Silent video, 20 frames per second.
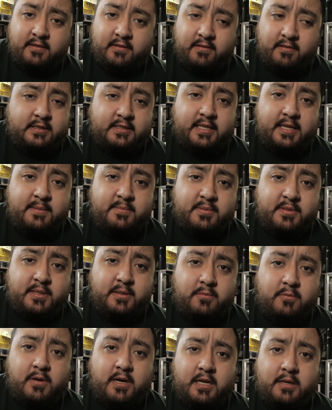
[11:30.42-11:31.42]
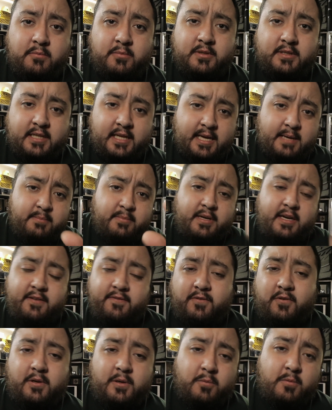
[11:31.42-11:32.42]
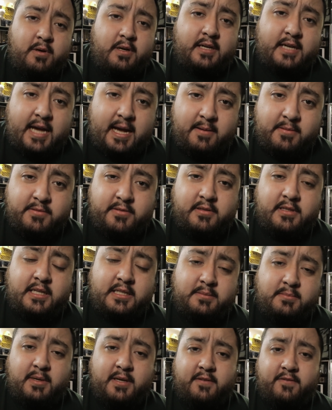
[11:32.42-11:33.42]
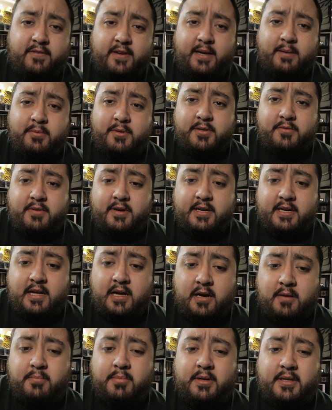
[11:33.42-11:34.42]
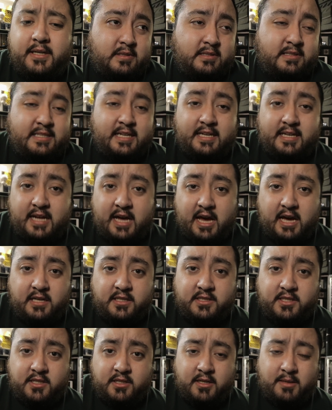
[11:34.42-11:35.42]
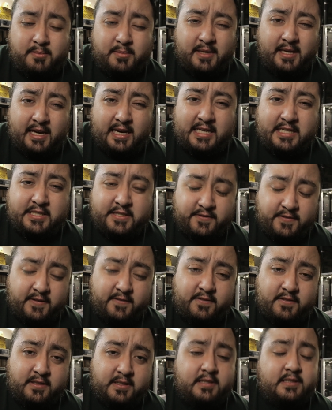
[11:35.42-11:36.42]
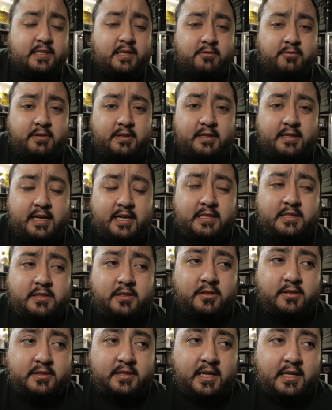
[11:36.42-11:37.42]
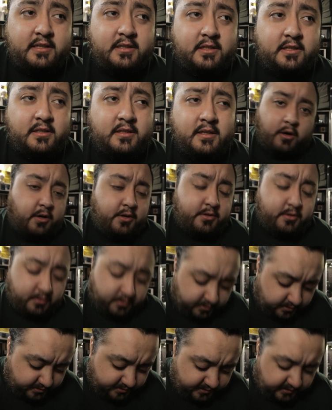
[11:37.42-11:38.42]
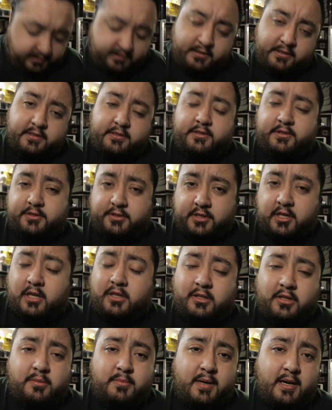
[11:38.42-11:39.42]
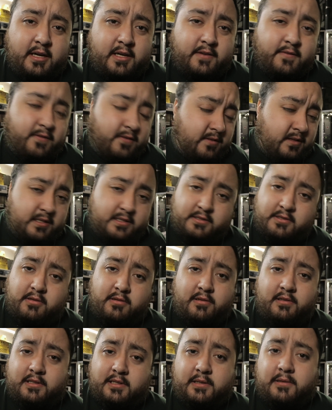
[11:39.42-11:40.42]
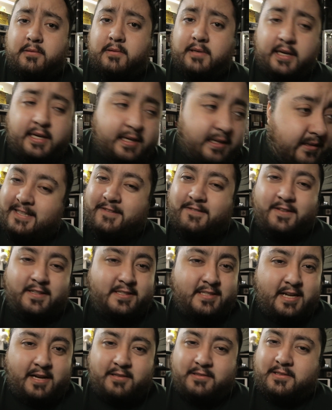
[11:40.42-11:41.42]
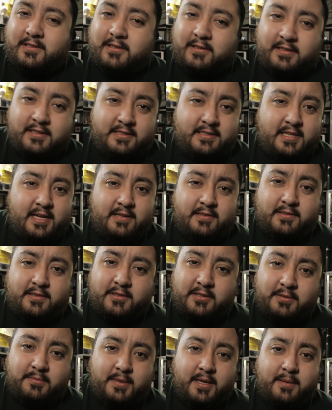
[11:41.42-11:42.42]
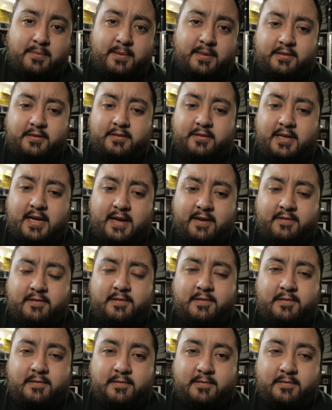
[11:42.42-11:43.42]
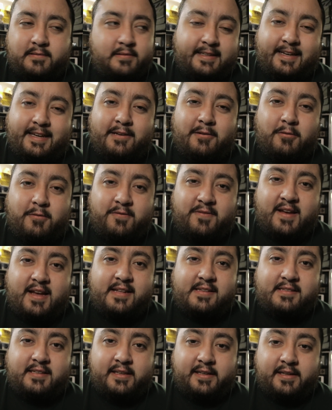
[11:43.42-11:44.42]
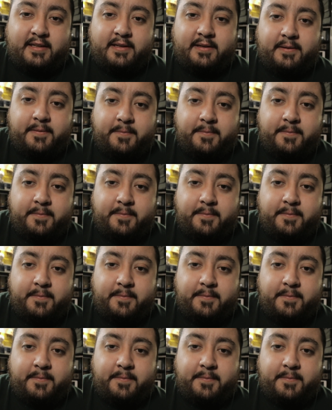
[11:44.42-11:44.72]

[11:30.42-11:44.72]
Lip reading: CMC1 with the MK41 capsule. That's my favorite right now, but Sennheiser MKH50 is a really nice contender. Or you could still use your shotgun microphone, that's totally okay. If it sounds good, it sounds good, baby. You don't have to get all fancy here.